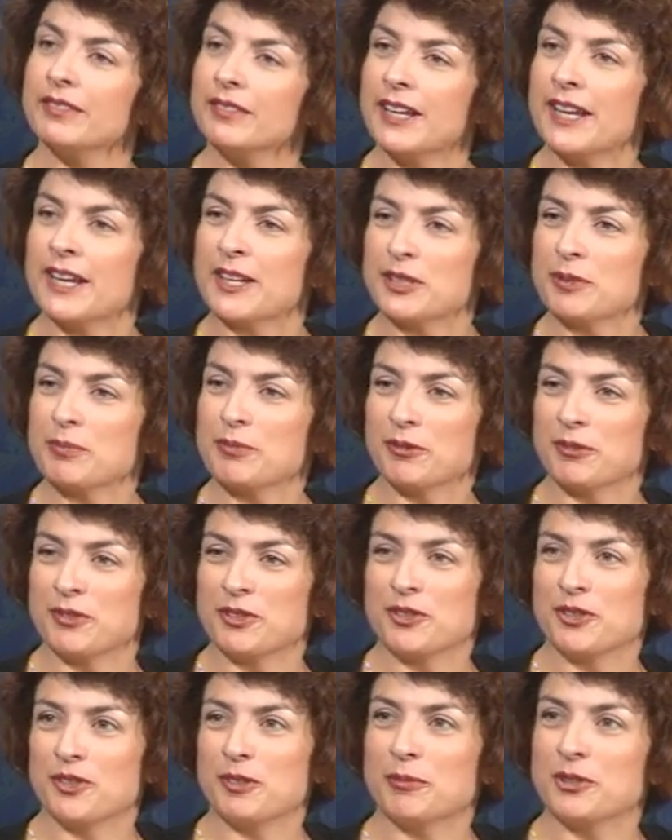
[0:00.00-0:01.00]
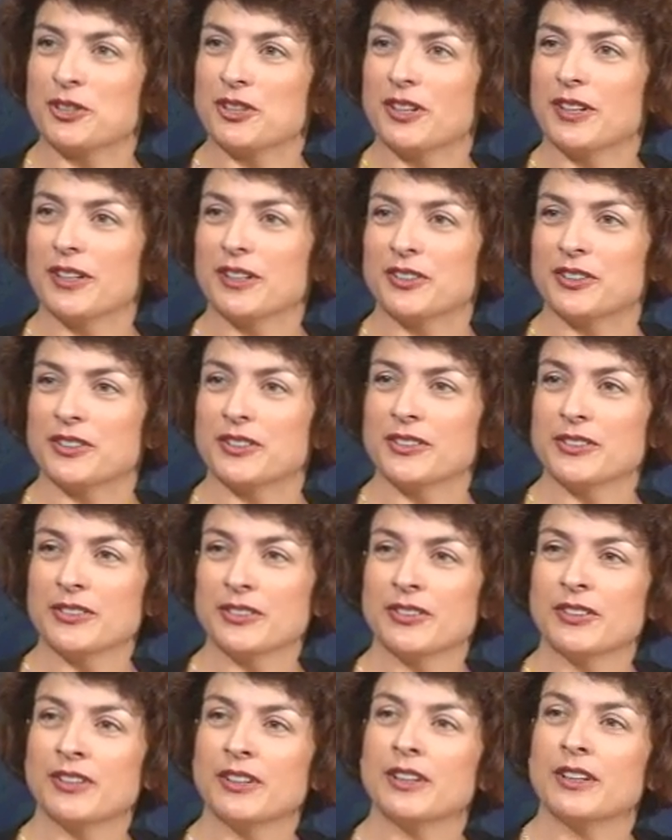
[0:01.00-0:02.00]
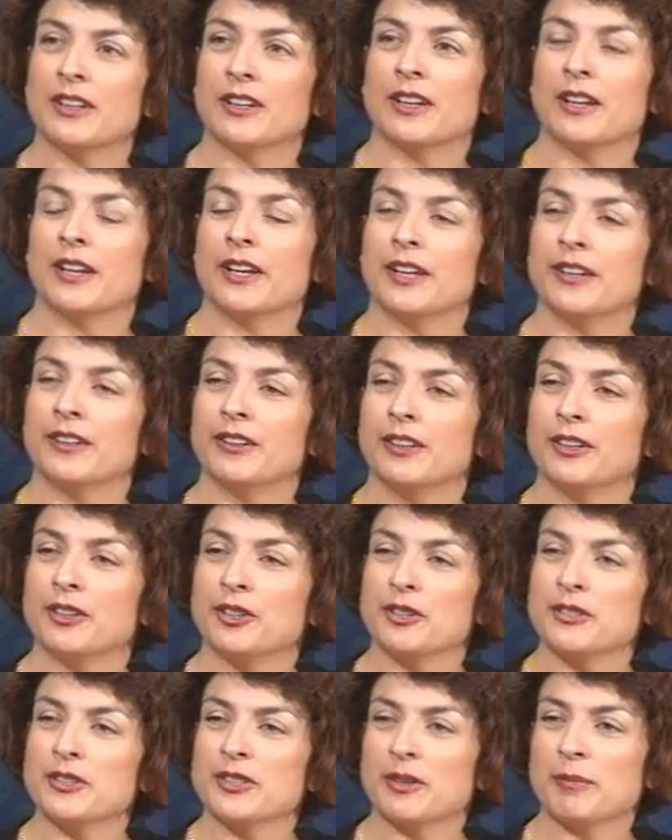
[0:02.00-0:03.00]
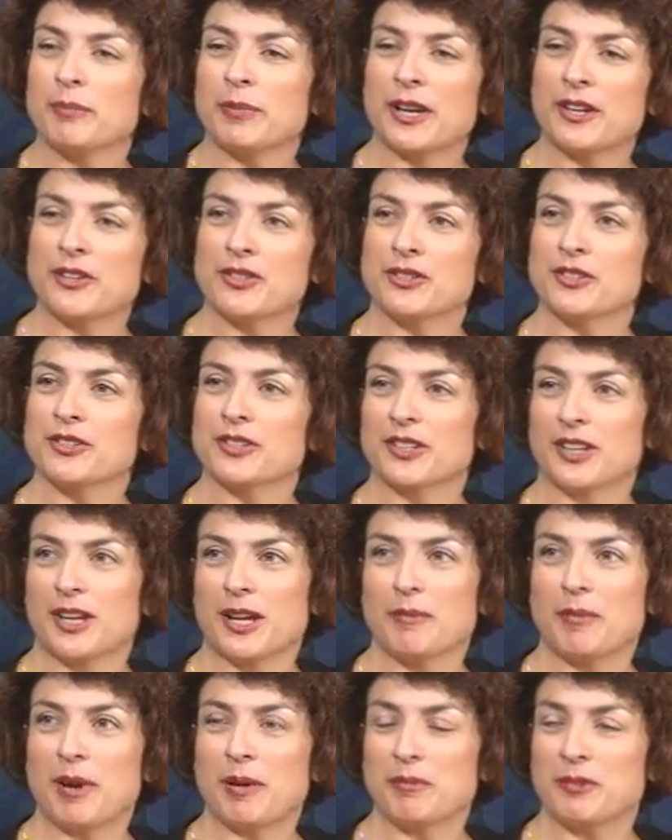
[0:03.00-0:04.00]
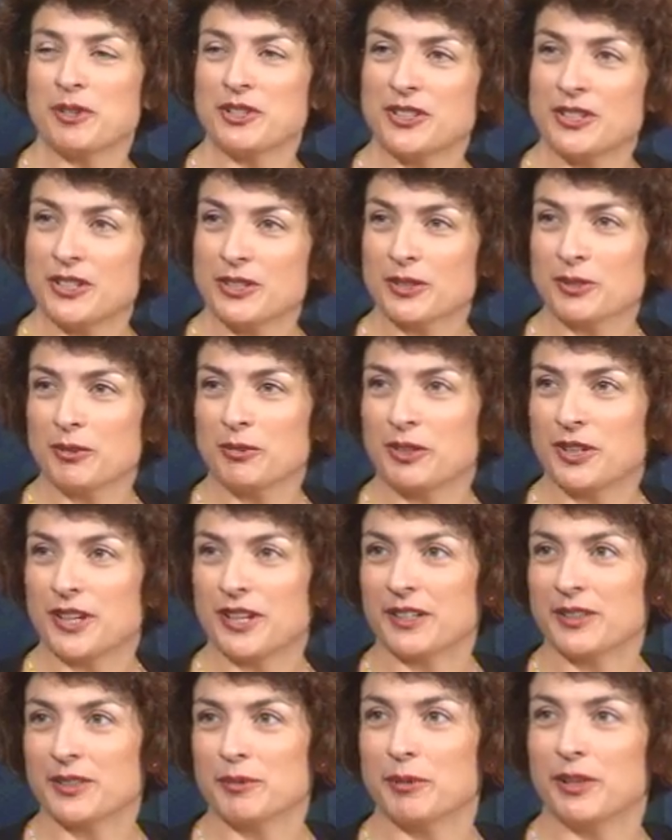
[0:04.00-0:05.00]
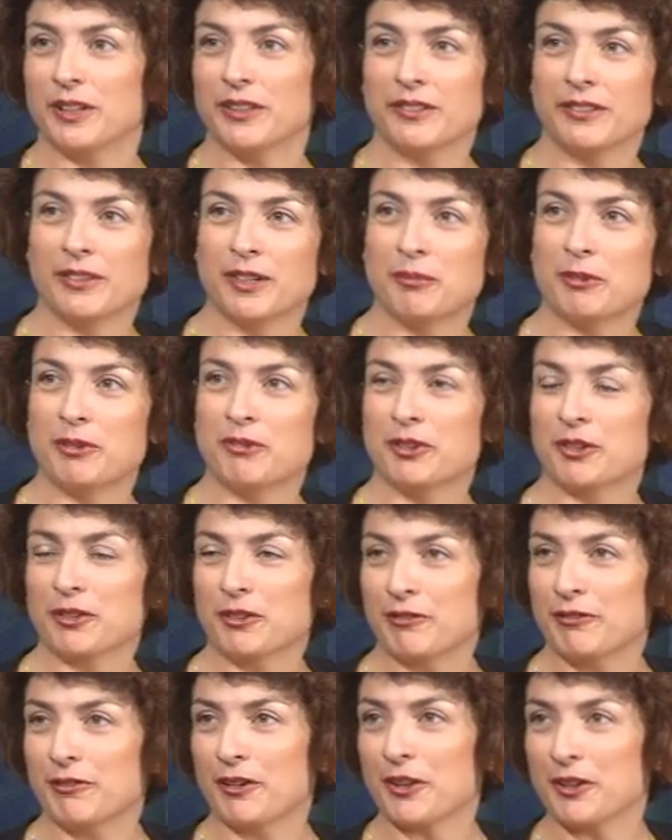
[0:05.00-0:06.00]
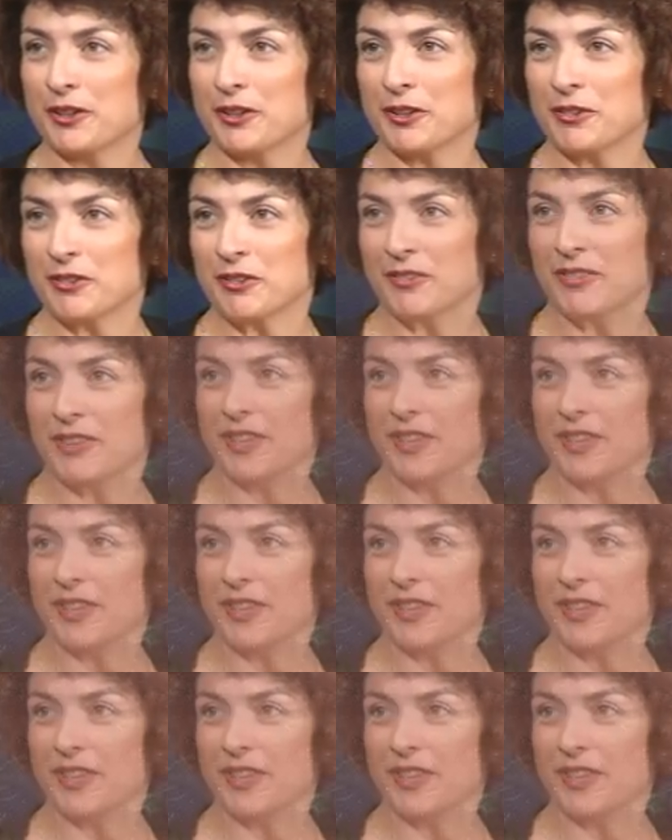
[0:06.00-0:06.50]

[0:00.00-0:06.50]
eczema and dermatitis, and I know some patients come up with discoid eczema, and we've got a photo of